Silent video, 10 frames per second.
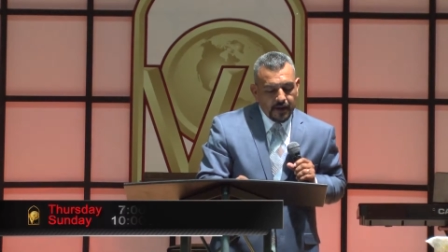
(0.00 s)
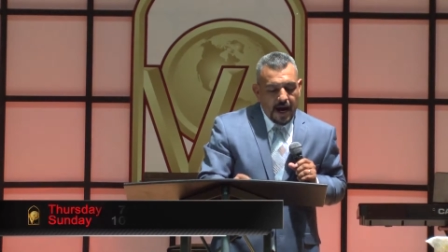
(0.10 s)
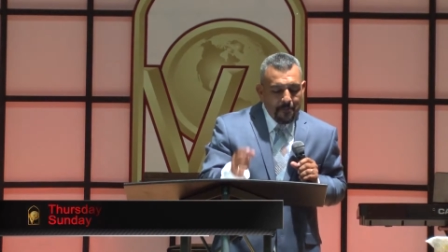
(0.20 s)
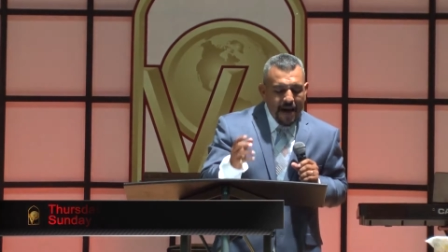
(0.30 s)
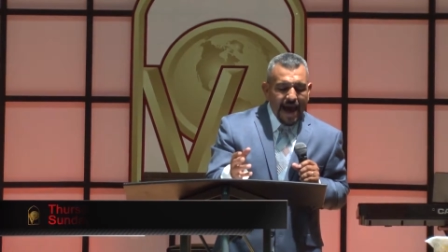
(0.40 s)

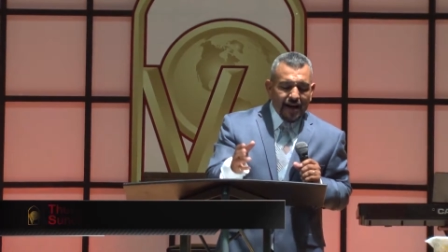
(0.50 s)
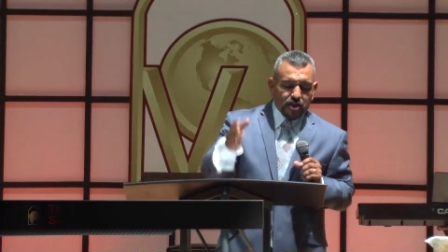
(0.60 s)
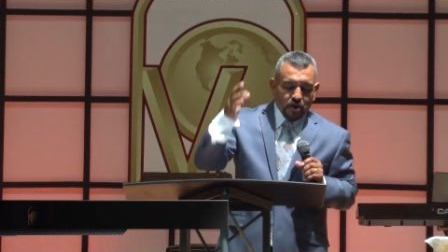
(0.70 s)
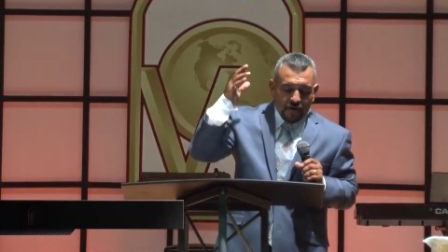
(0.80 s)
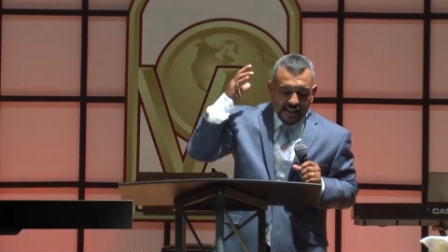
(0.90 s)
A
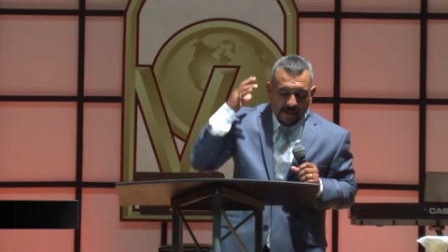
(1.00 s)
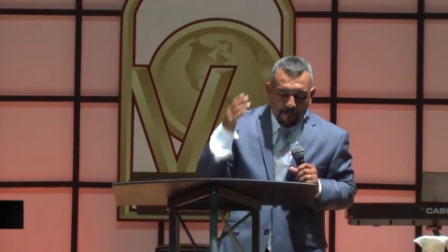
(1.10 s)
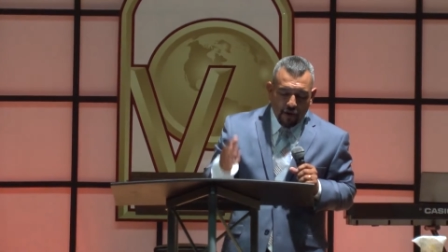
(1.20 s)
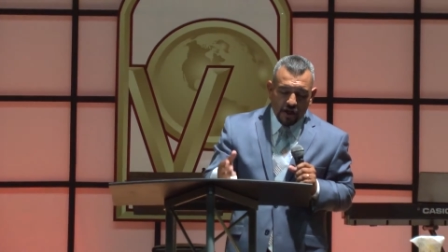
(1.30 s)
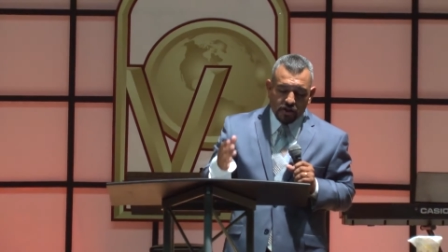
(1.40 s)
manager is a
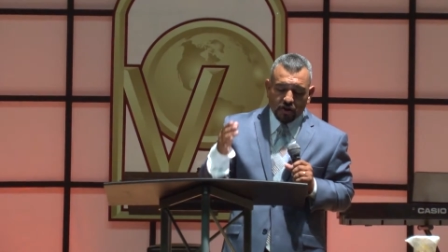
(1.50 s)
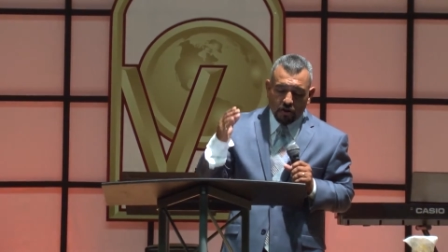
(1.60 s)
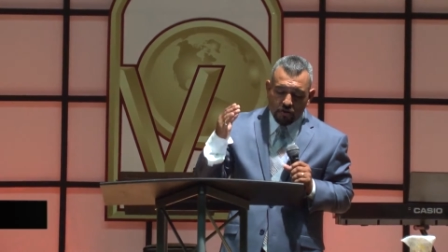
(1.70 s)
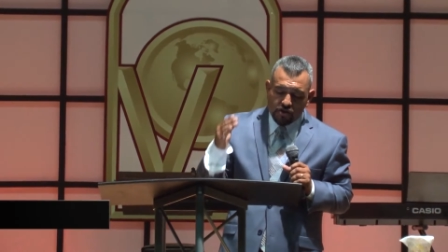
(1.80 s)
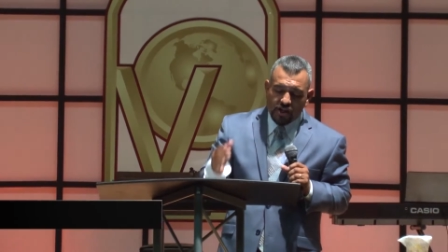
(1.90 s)
person
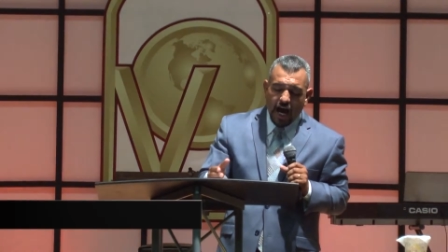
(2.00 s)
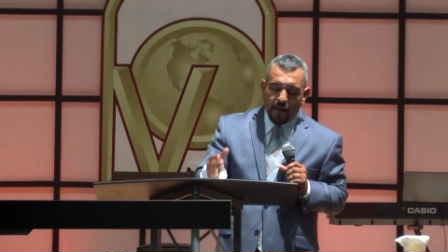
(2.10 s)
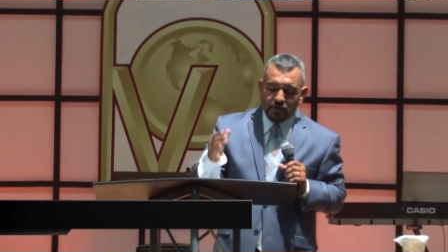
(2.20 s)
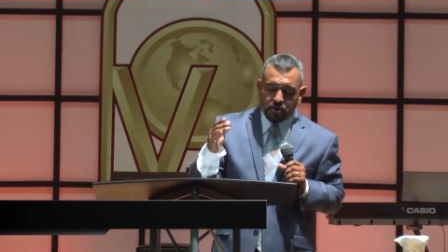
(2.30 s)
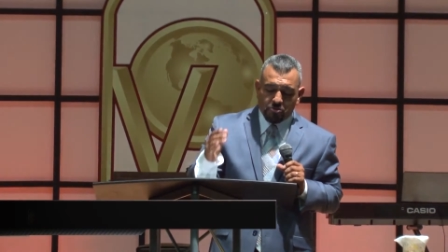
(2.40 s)
whose
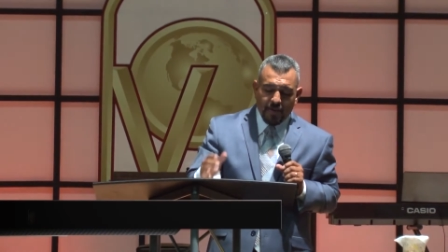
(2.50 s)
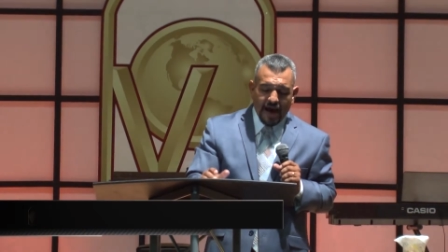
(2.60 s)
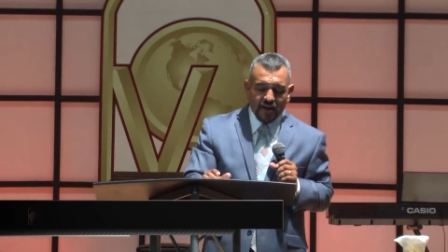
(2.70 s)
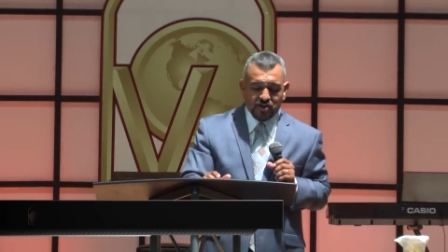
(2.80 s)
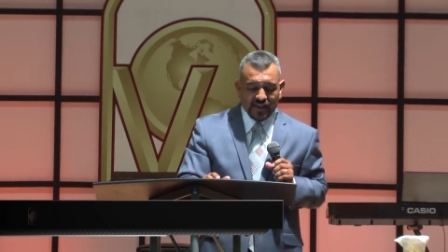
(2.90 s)
job is to
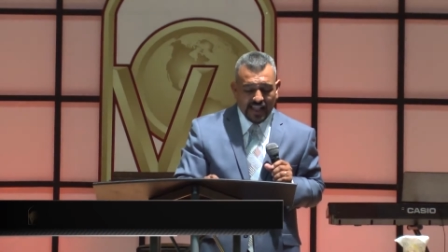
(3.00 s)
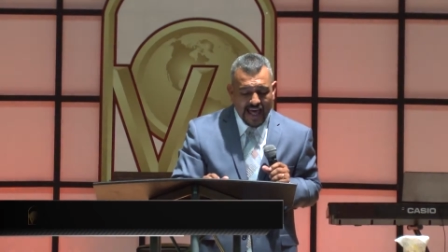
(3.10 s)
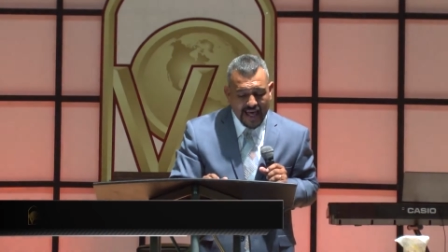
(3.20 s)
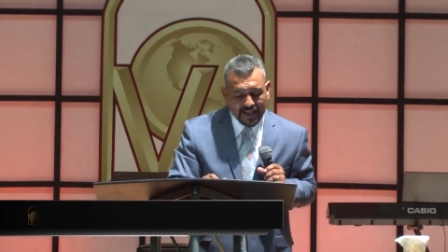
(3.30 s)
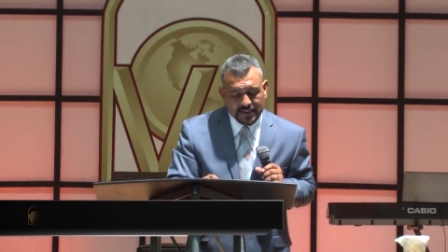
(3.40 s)
manage the
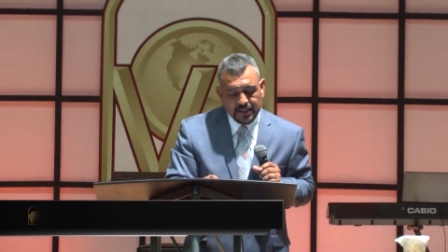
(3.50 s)
land